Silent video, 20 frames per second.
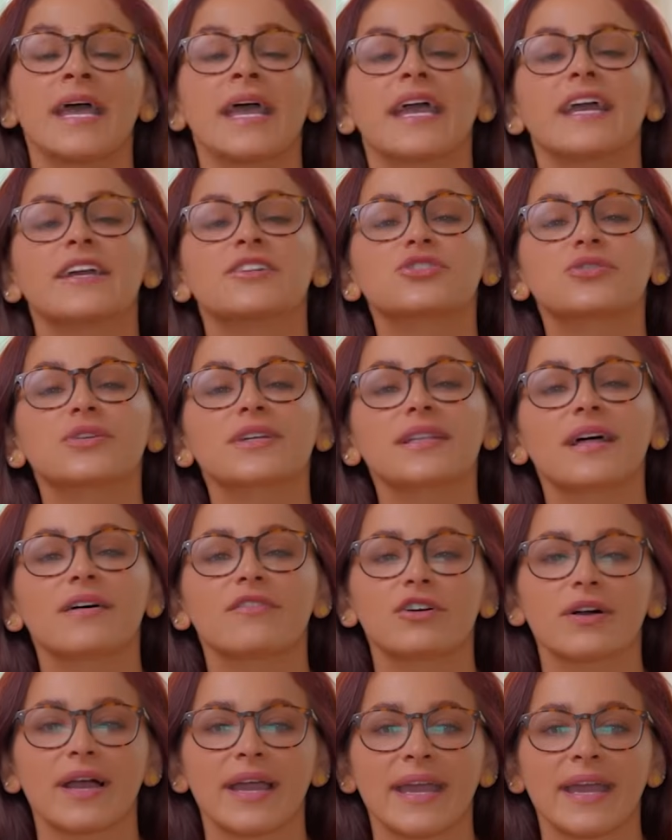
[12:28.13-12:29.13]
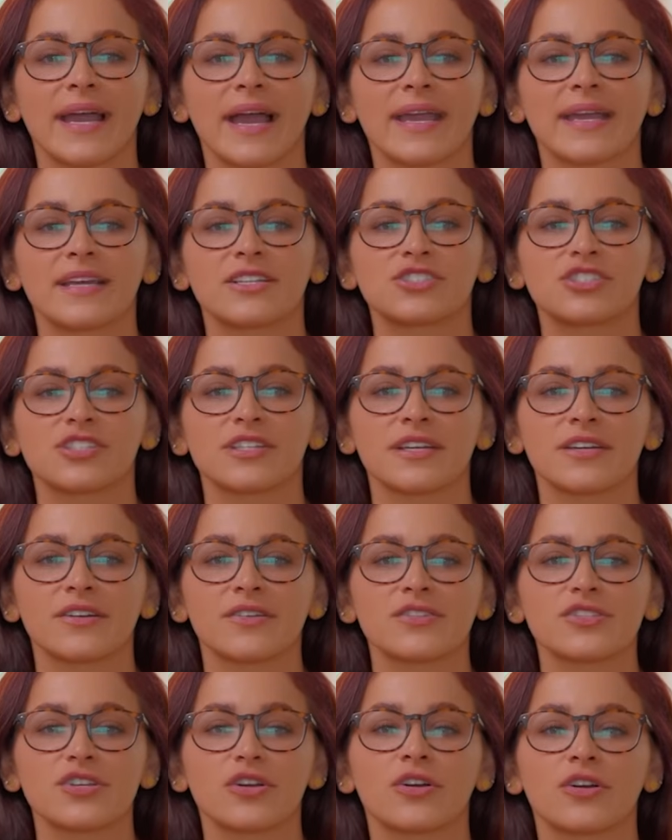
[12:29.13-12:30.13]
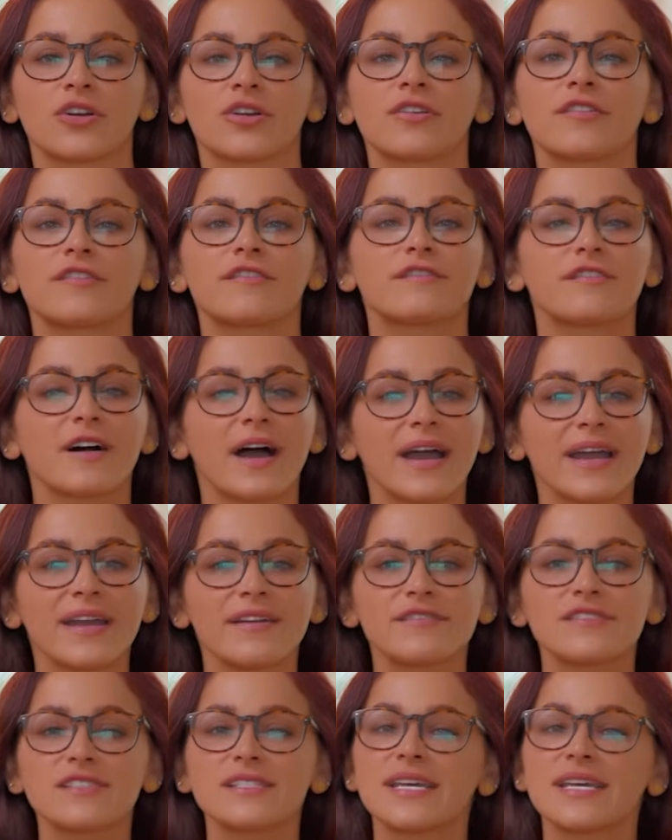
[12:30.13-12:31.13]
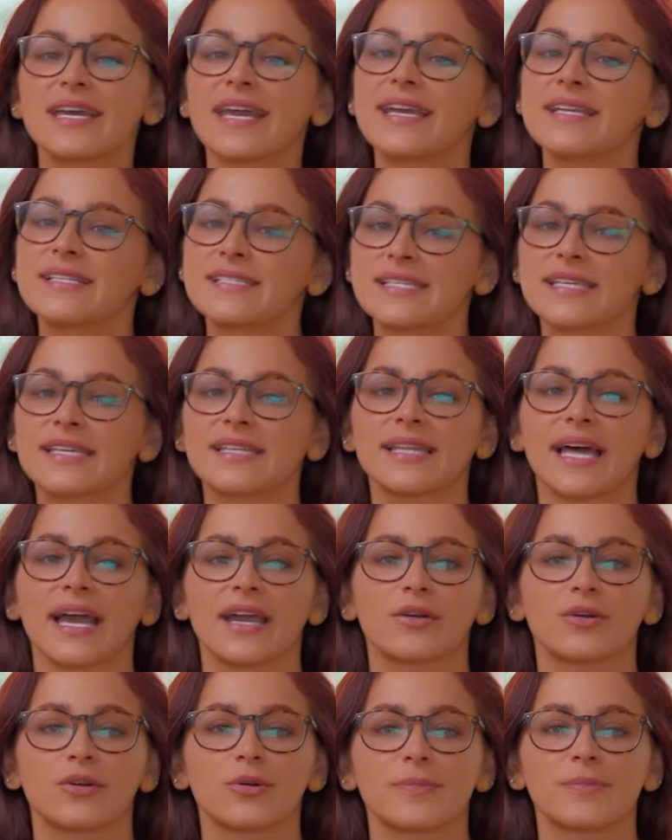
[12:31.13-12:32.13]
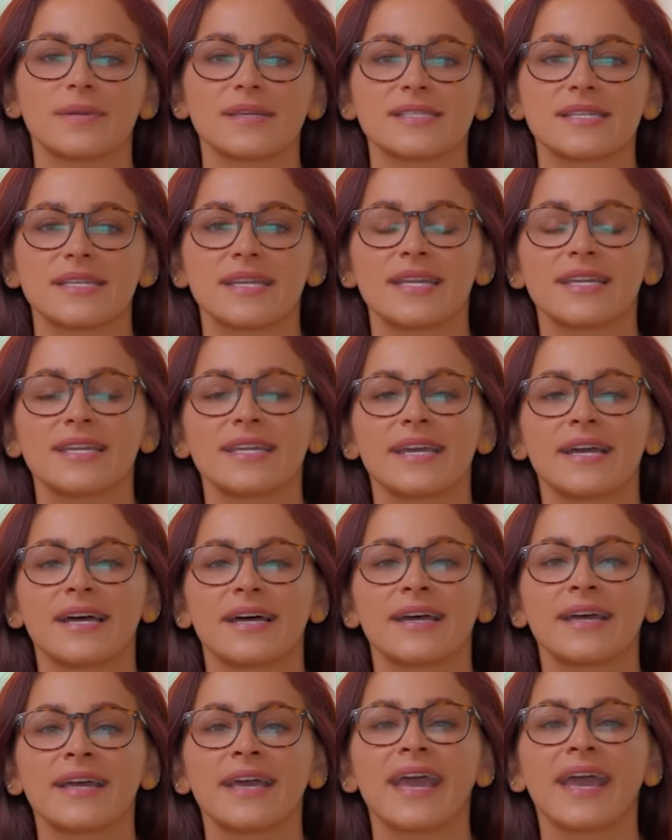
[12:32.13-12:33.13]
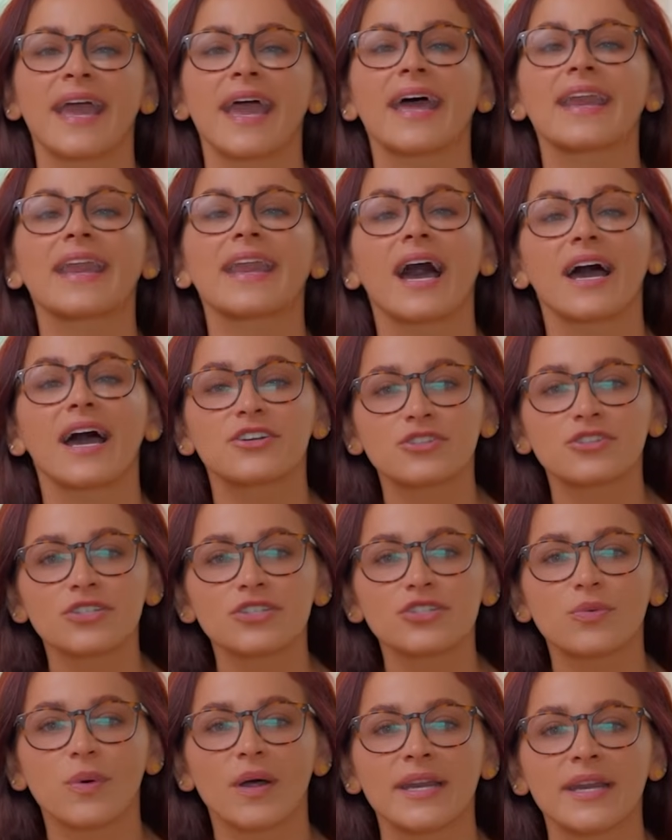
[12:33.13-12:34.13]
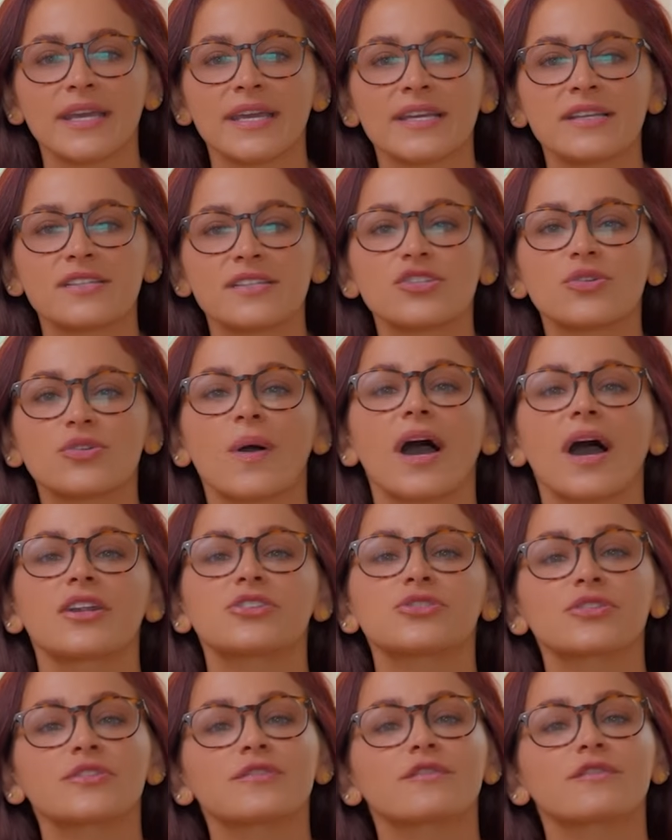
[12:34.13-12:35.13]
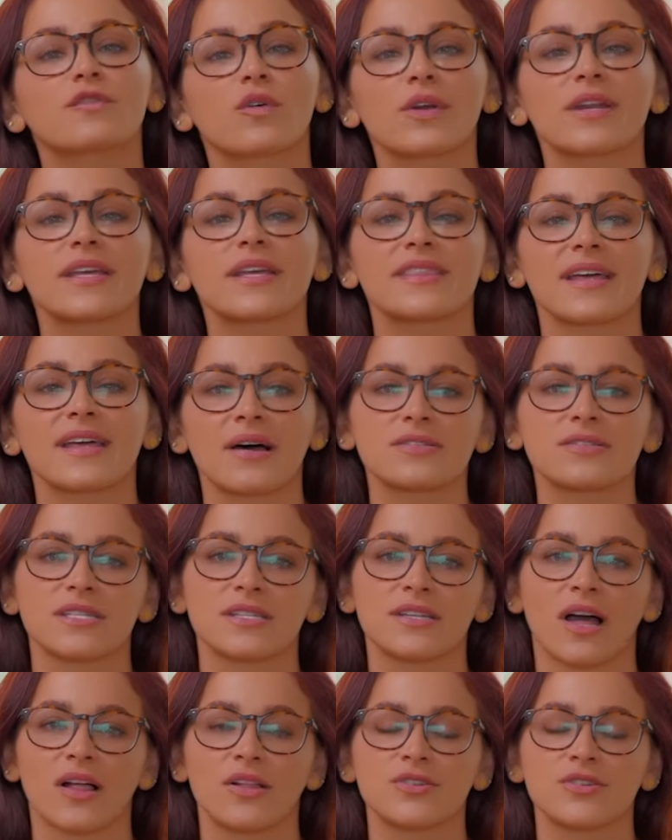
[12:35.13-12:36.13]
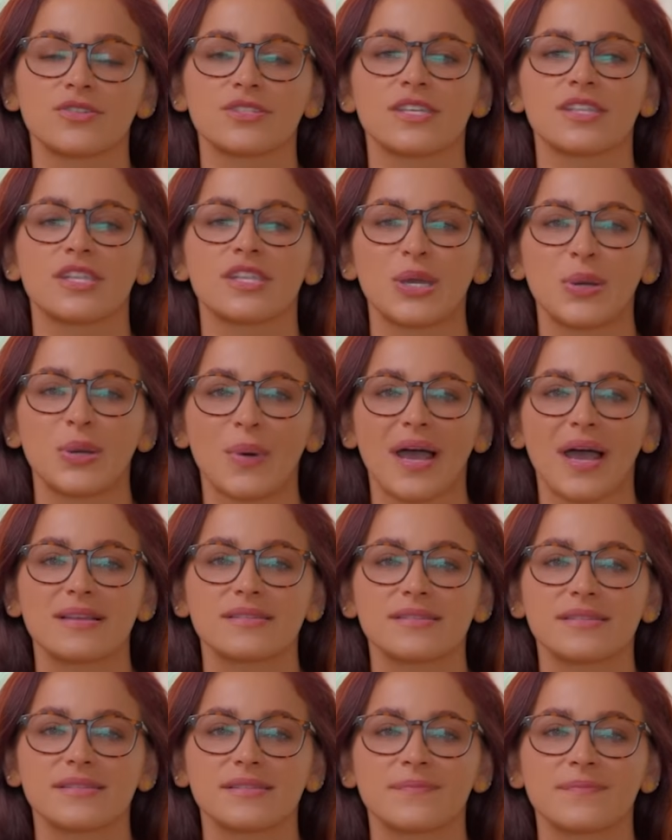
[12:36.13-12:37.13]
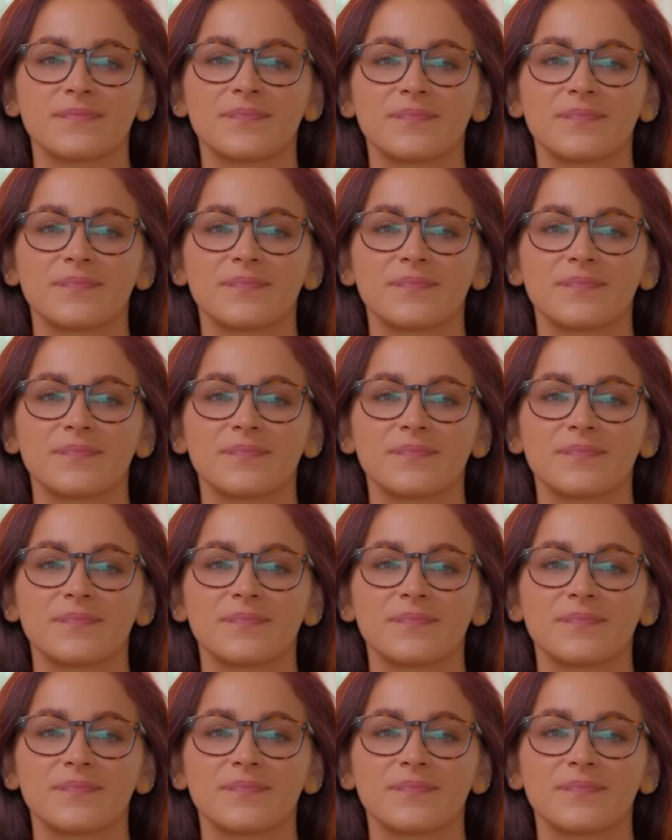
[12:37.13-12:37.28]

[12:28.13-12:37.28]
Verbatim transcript: Entry level AI engineers earn 5 to 18 lakh rupees in India and 120 to 140,000 dollars in the US.